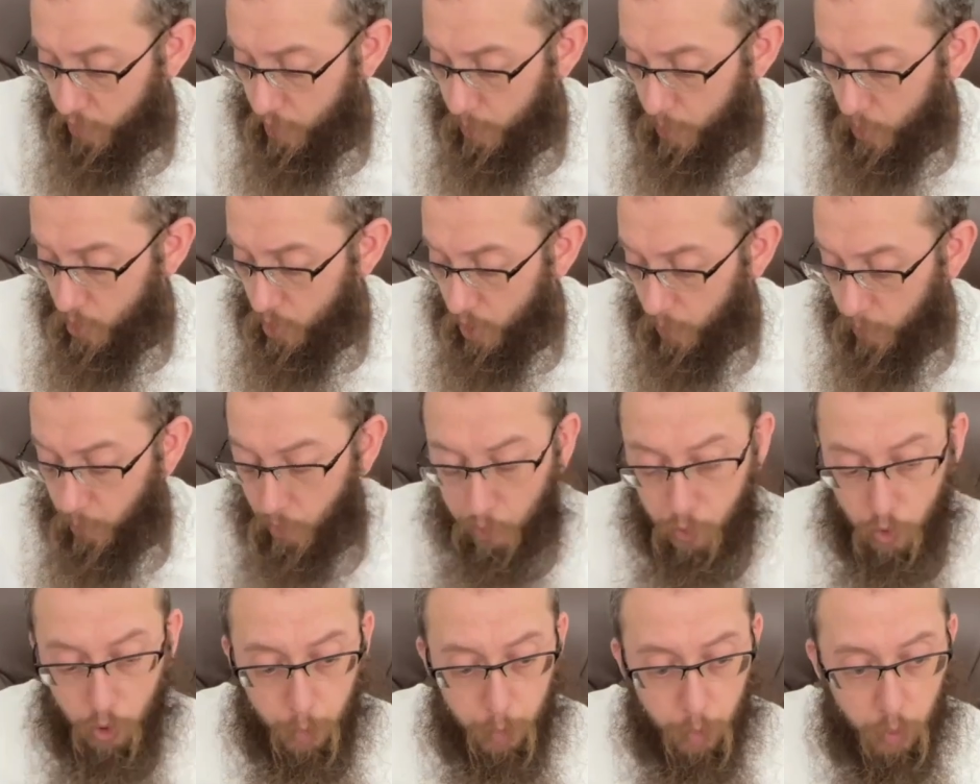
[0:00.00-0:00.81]
morning
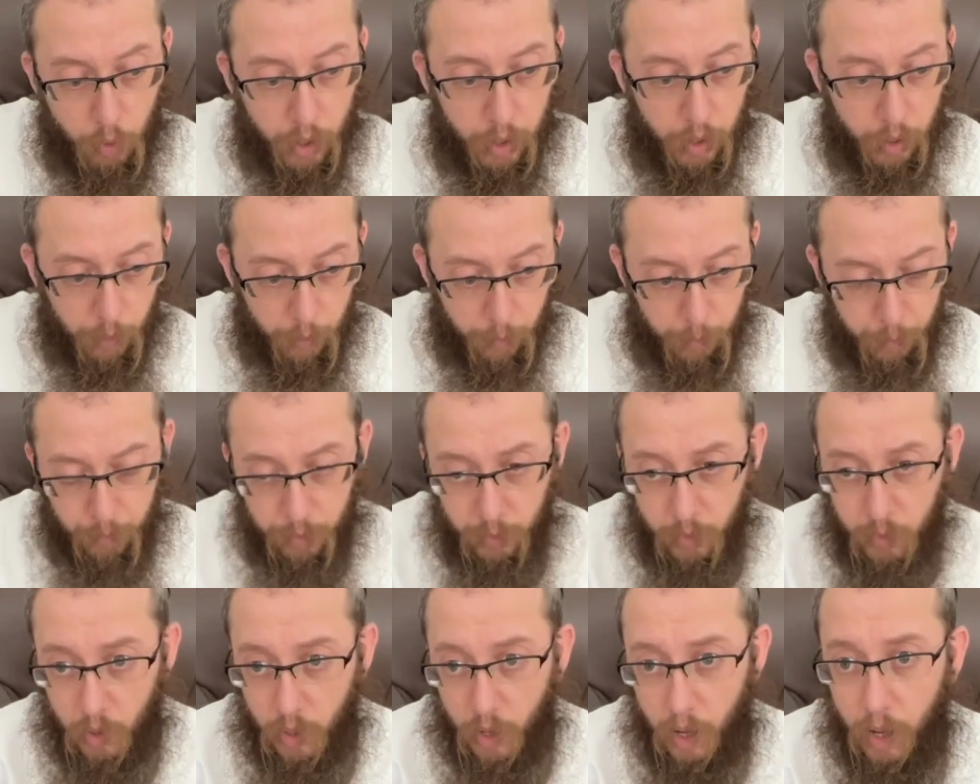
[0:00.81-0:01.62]
before prayer,
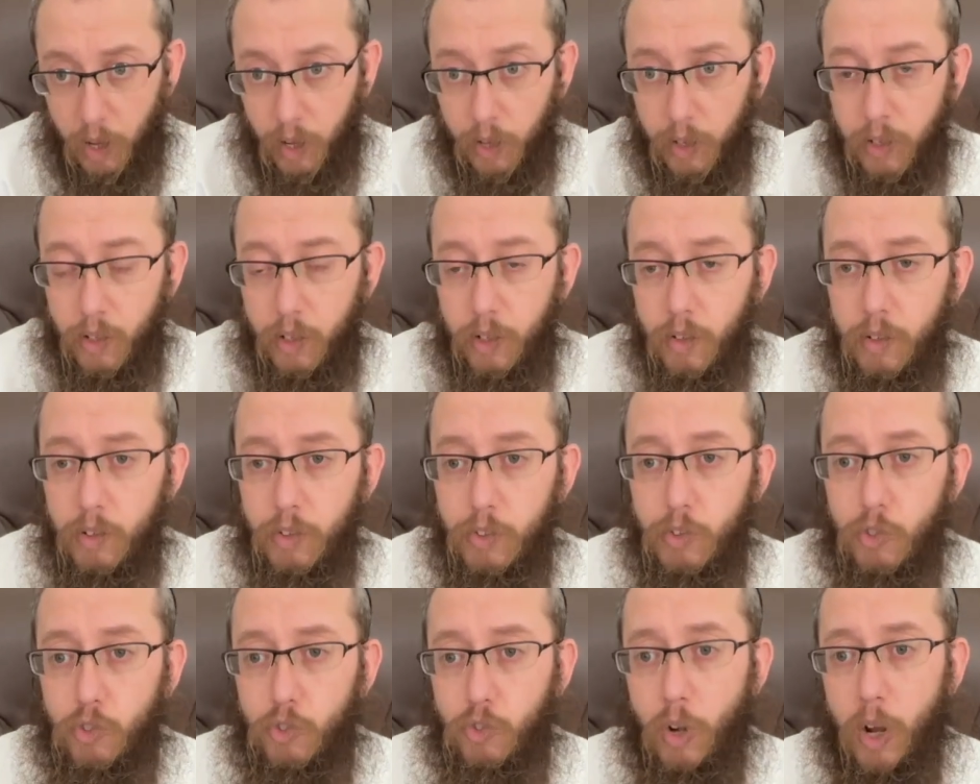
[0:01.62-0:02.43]
I'll
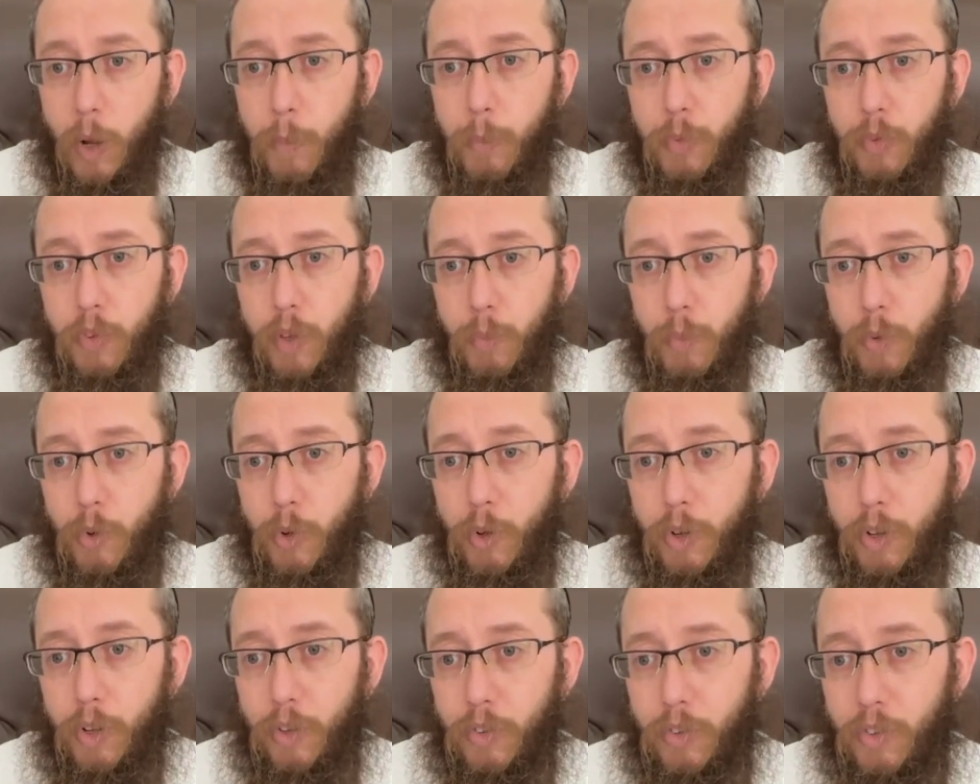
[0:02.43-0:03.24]
drop some
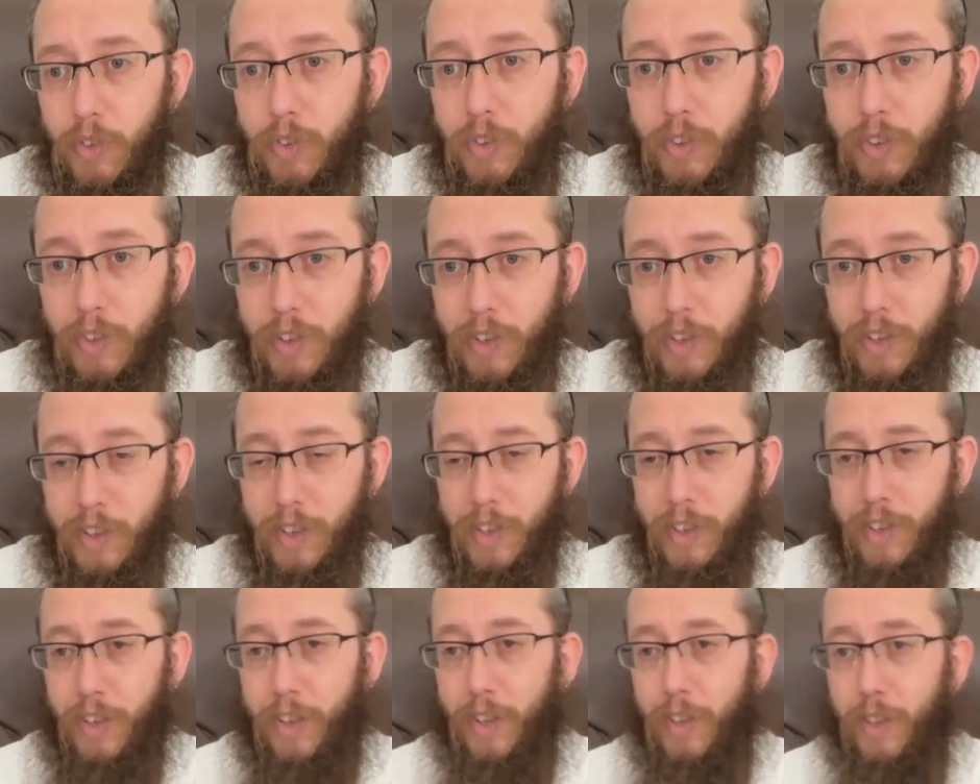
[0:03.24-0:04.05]
coins
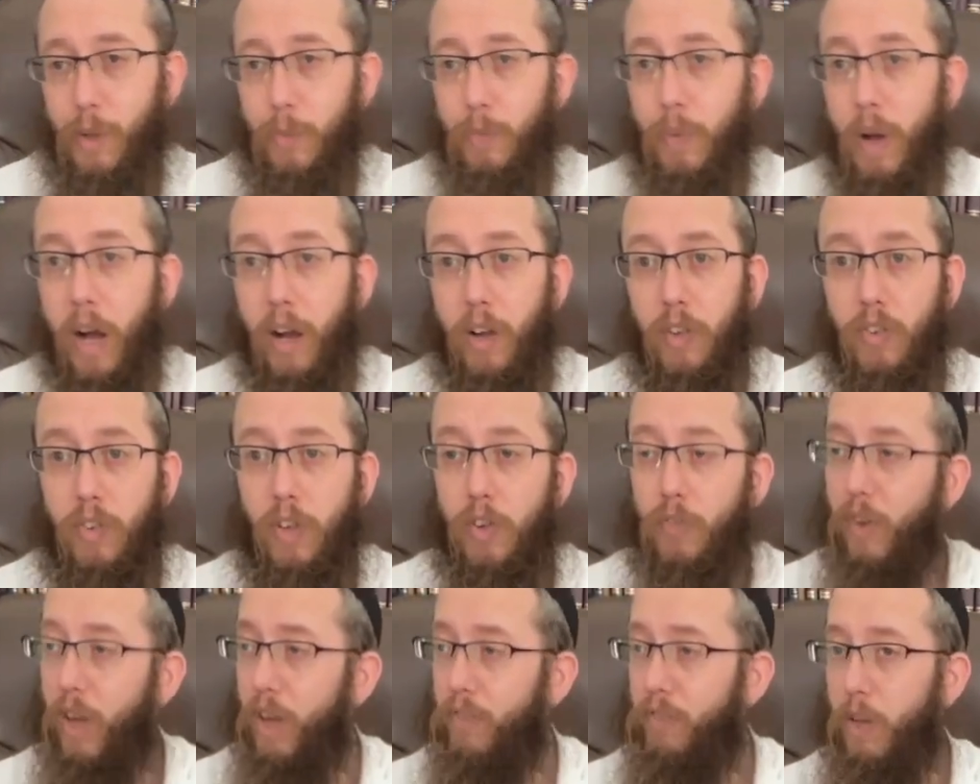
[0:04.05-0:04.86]
in the box.
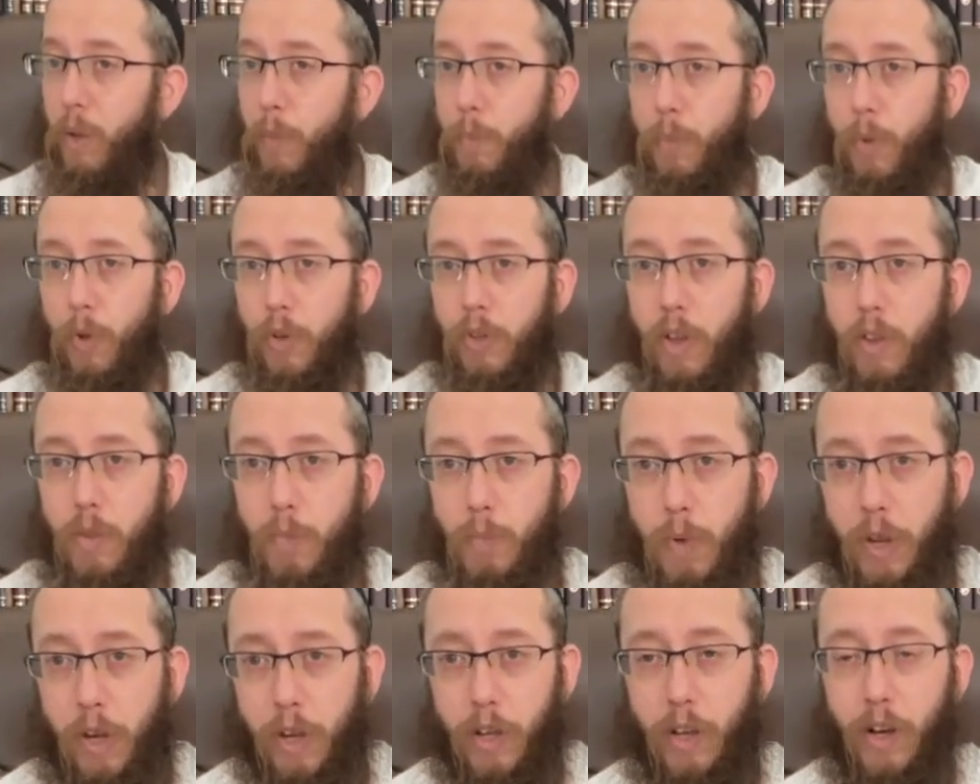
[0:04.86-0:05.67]
If I have an important
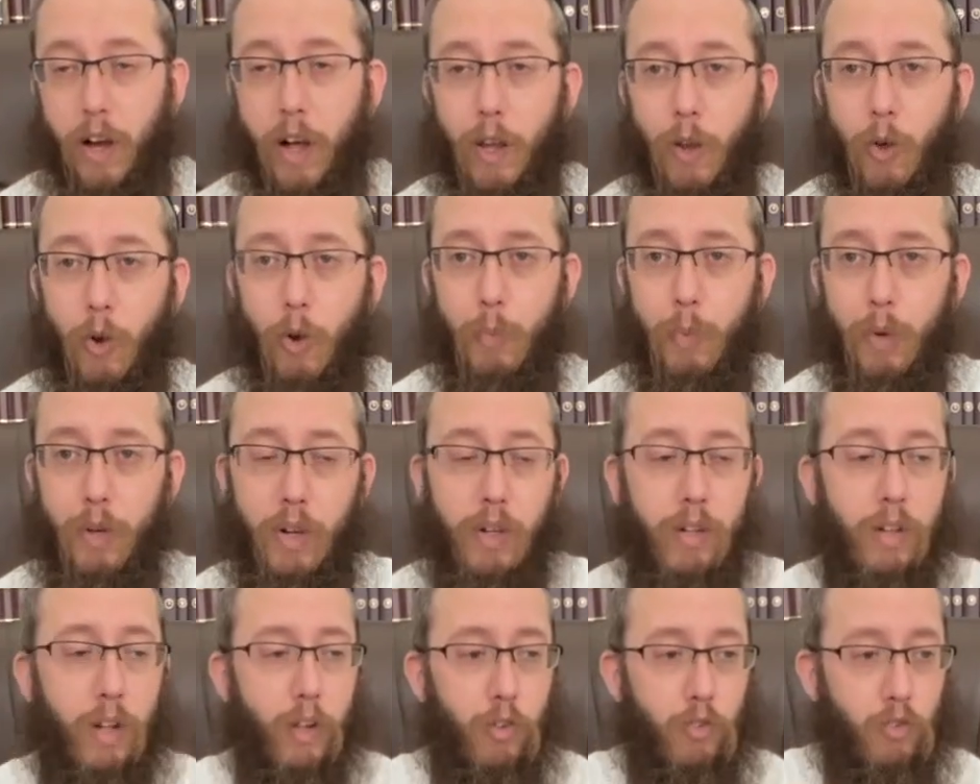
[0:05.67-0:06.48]
meeting, I'll open
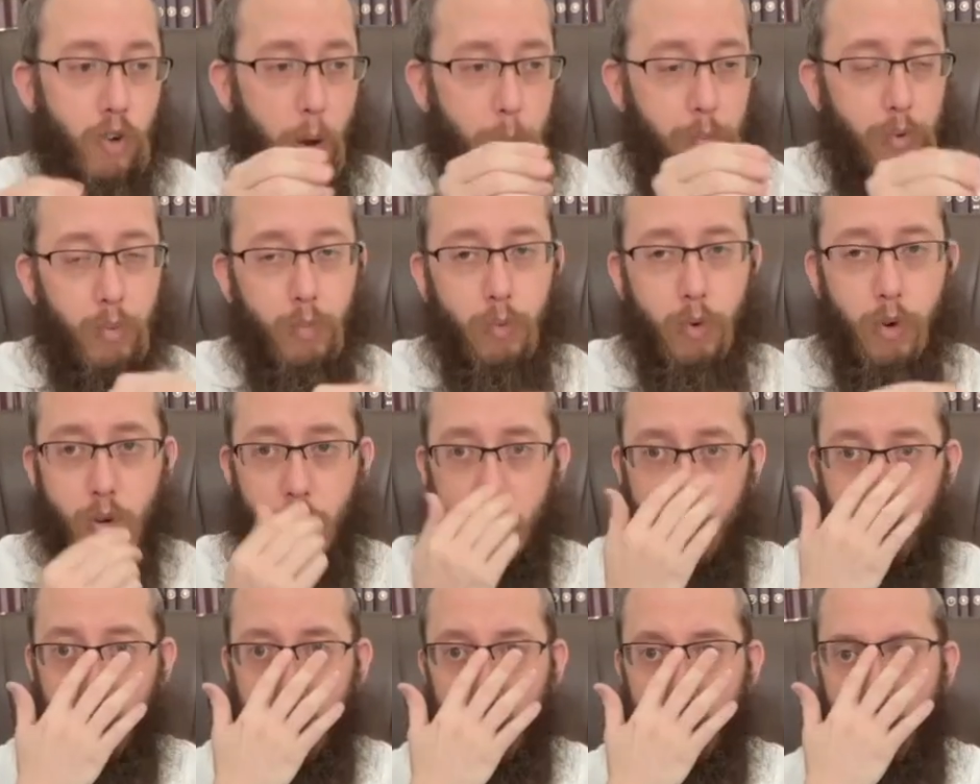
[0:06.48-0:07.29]
it, I'll drop some
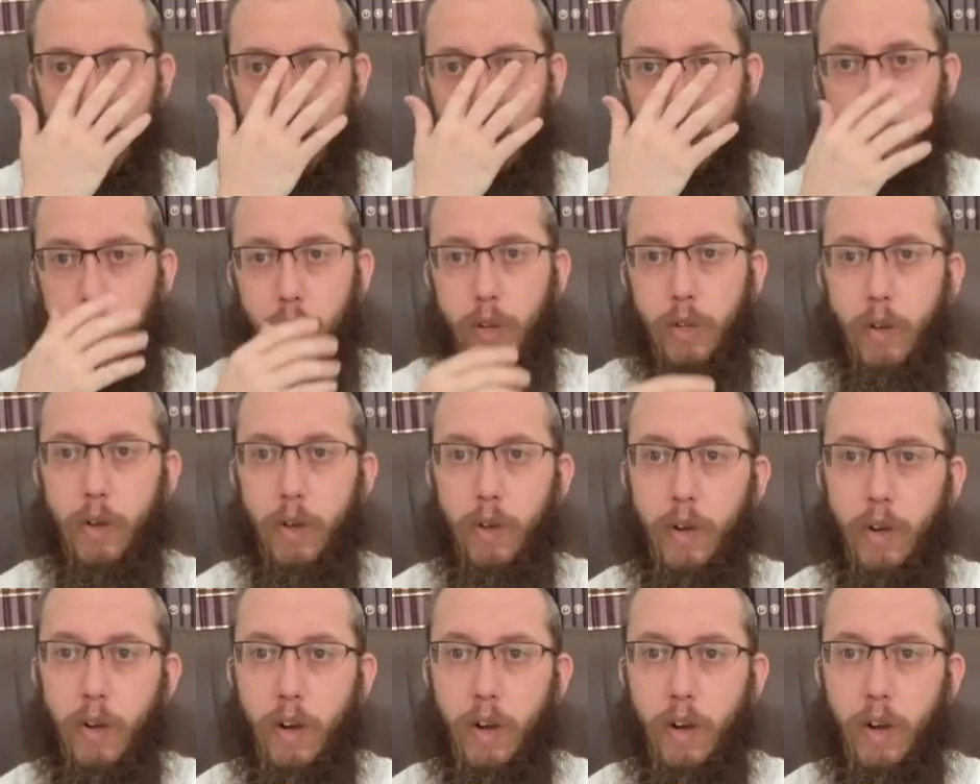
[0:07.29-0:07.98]
coin before the meeting.